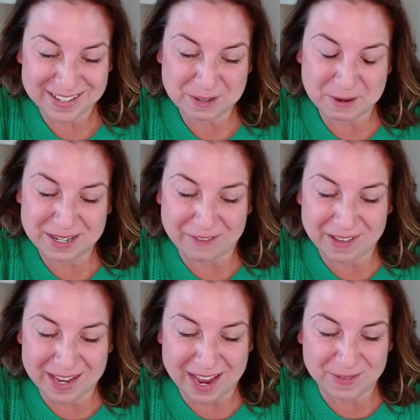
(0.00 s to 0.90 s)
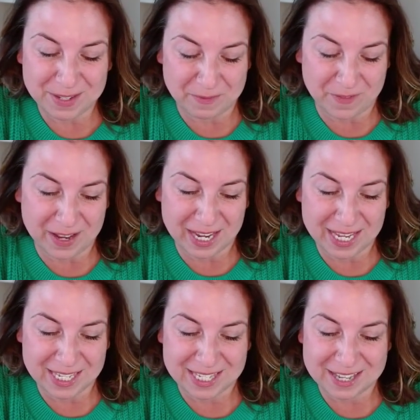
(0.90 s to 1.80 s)
So I definitely have some
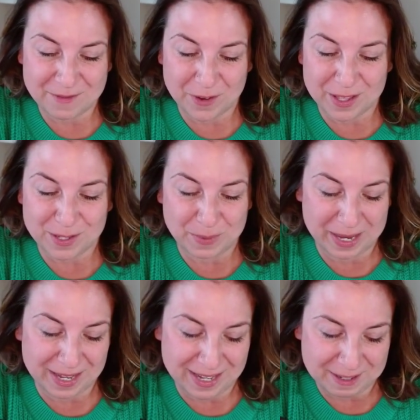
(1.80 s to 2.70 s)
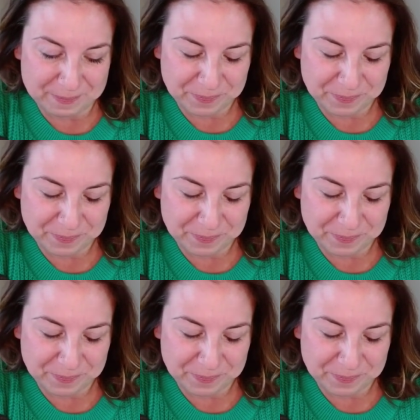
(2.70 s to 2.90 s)
funnies for this week.